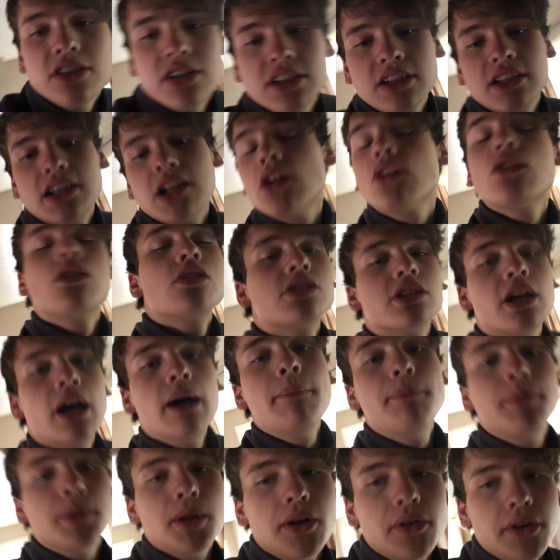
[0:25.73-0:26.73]
Just get all those
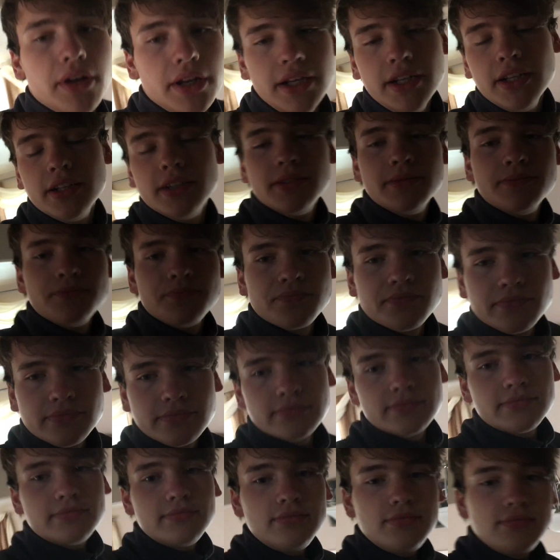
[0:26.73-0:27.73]
uploaded
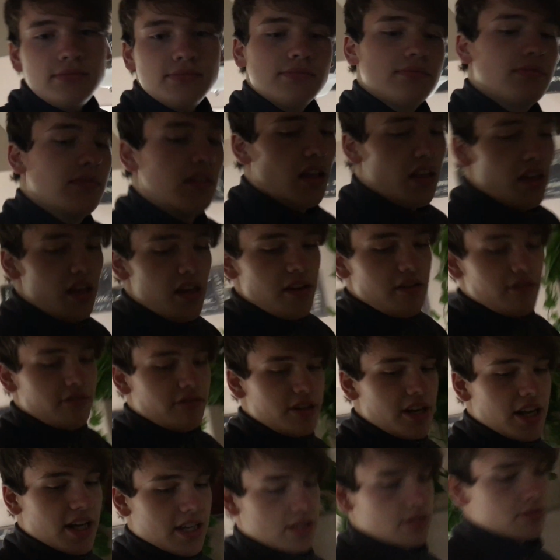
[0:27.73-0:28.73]

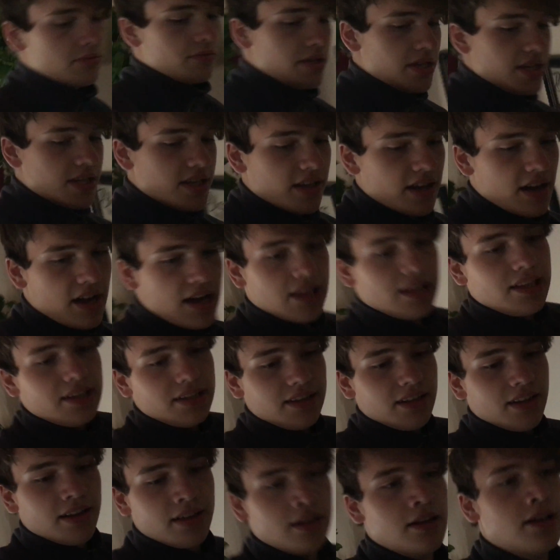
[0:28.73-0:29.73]
for next week, and
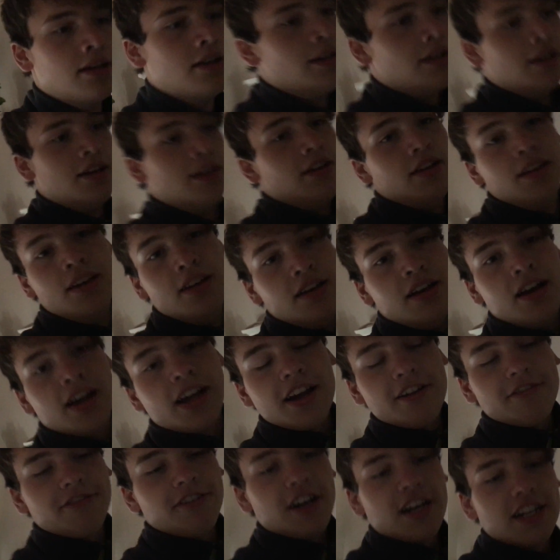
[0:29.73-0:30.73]
then
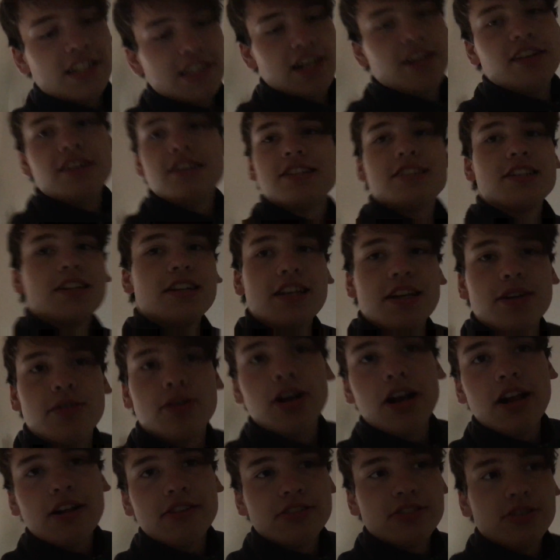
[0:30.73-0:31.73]
I got Friday, Saturday, Sunday
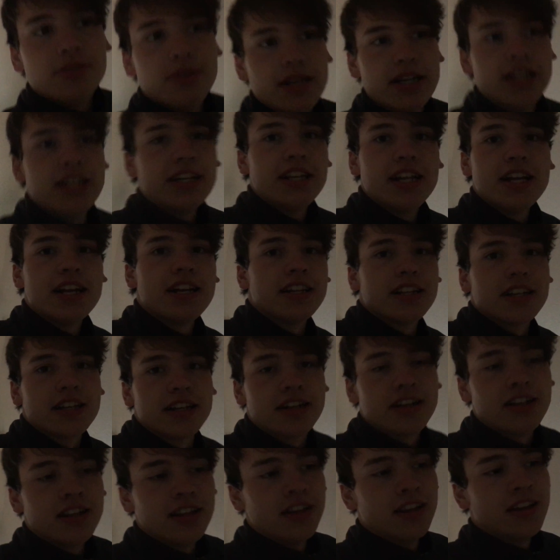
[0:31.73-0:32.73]
when I don't have to do any
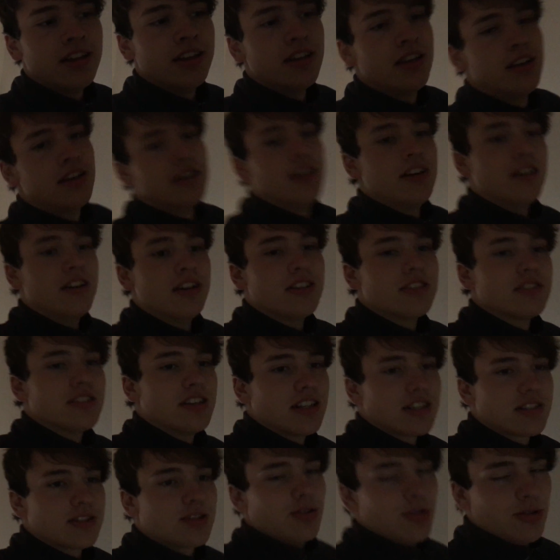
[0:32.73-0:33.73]
editing.
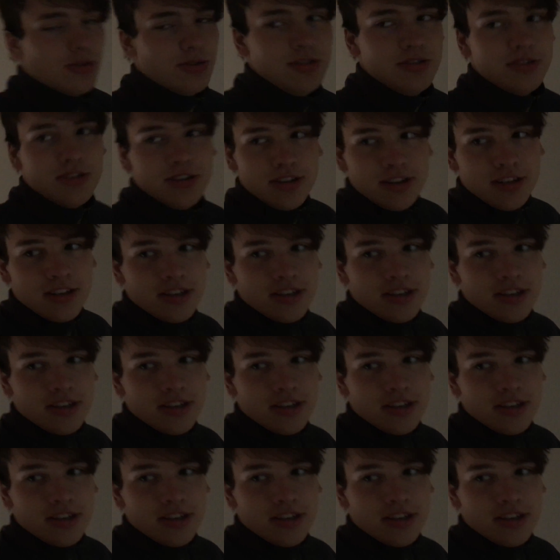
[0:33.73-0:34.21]
So that's cool.